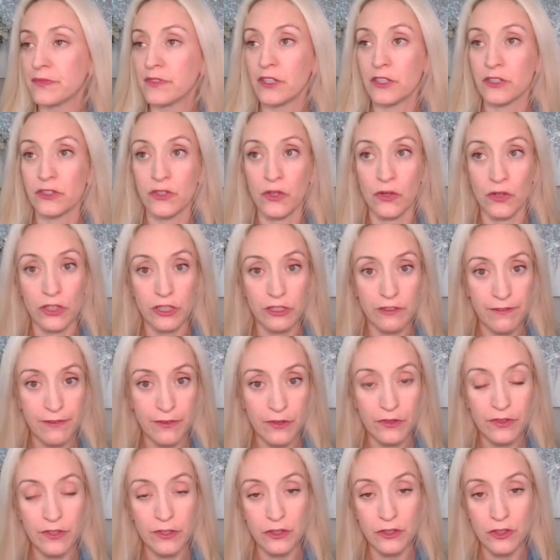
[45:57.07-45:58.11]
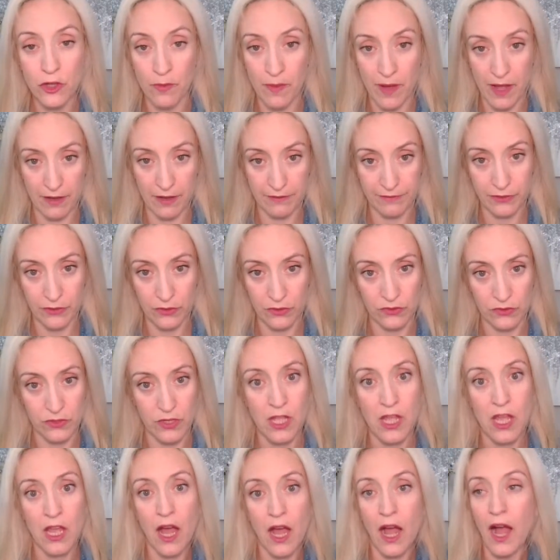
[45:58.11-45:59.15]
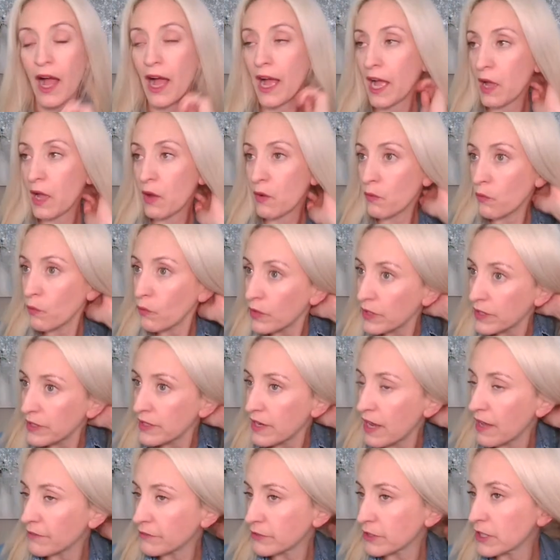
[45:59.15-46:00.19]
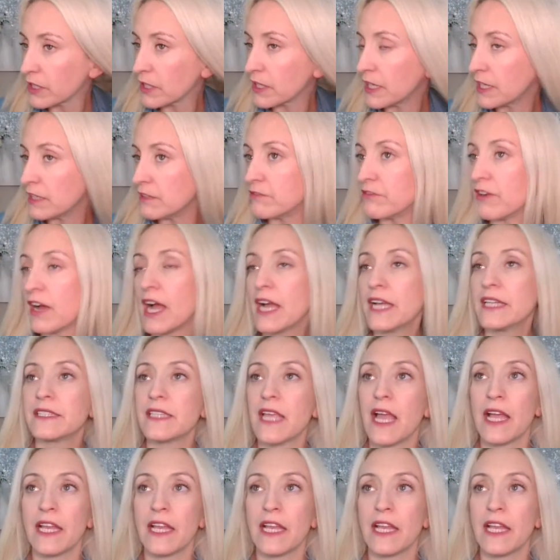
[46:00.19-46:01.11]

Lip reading: there's no good food, there's no bad food. I would never advise